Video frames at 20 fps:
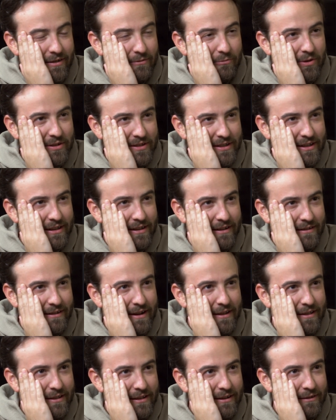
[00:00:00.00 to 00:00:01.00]
was
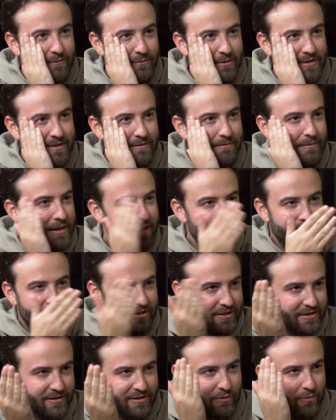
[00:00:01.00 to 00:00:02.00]
it
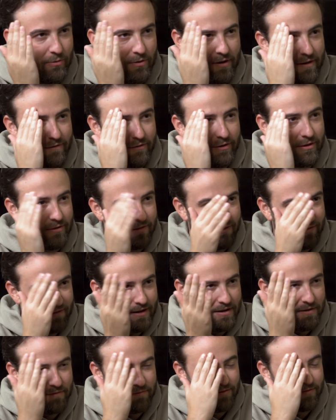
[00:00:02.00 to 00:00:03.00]
Malaysia to wherever
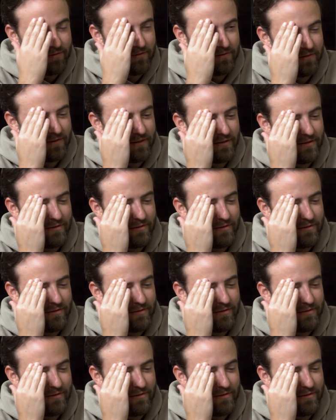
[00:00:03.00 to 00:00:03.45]
after